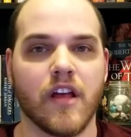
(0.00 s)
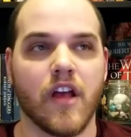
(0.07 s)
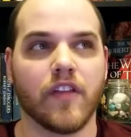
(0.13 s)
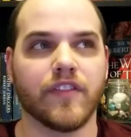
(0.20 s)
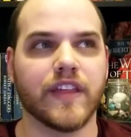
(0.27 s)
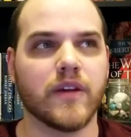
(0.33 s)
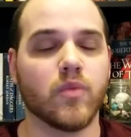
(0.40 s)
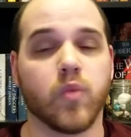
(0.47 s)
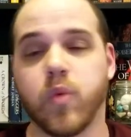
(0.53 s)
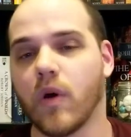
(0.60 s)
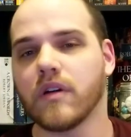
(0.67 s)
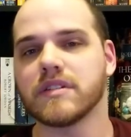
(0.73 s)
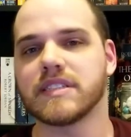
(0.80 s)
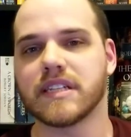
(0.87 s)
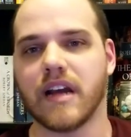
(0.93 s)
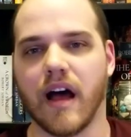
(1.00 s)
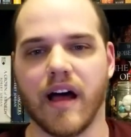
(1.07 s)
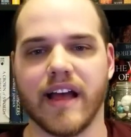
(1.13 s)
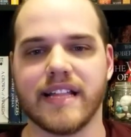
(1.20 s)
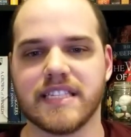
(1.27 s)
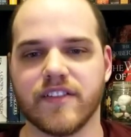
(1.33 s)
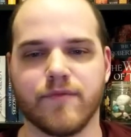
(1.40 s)
The worst
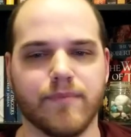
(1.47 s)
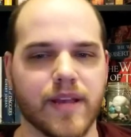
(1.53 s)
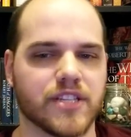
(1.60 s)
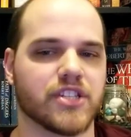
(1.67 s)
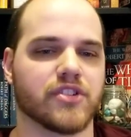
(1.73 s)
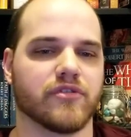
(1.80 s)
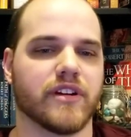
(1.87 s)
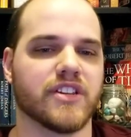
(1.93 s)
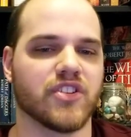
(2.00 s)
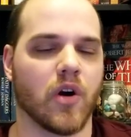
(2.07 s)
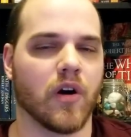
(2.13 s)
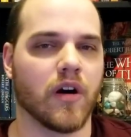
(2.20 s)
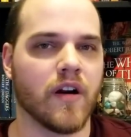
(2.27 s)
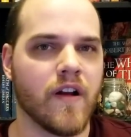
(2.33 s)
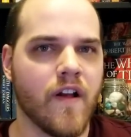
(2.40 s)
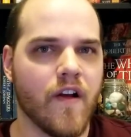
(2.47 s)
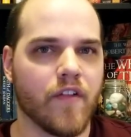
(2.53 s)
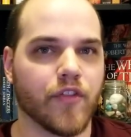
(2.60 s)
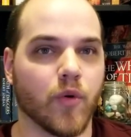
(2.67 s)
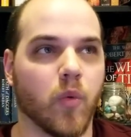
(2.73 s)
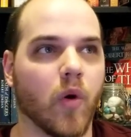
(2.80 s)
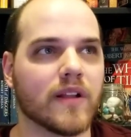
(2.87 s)
kinds of mysteries are
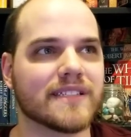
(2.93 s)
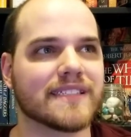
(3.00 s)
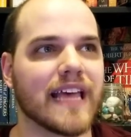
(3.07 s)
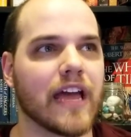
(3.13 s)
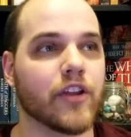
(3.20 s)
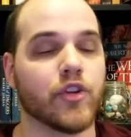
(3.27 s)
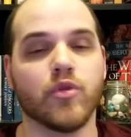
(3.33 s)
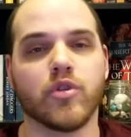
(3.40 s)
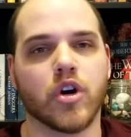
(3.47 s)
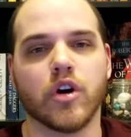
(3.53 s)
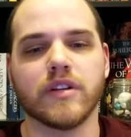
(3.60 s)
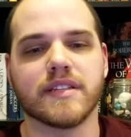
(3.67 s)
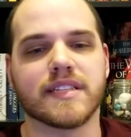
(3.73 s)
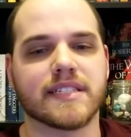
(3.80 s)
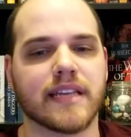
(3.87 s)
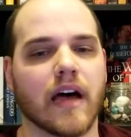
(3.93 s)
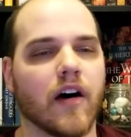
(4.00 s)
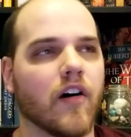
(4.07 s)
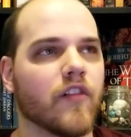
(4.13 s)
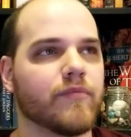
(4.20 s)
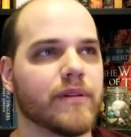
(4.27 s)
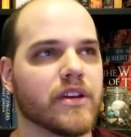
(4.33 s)
the ones that you couldn't
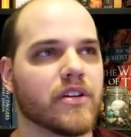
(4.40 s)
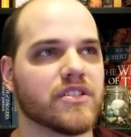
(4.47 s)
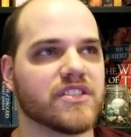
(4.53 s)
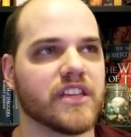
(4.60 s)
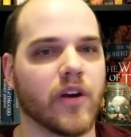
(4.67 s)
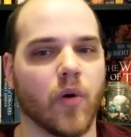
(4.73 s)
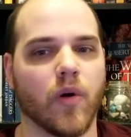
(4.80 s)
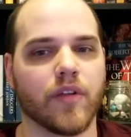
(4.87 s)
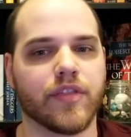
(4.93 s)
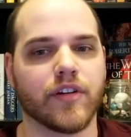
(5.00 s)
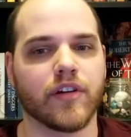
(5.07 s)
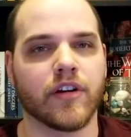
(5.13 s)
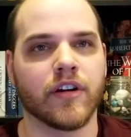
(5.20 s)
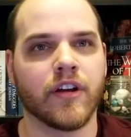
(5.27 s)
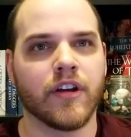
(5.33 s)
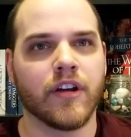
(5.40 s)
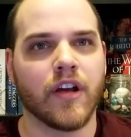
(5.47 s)
solve because the author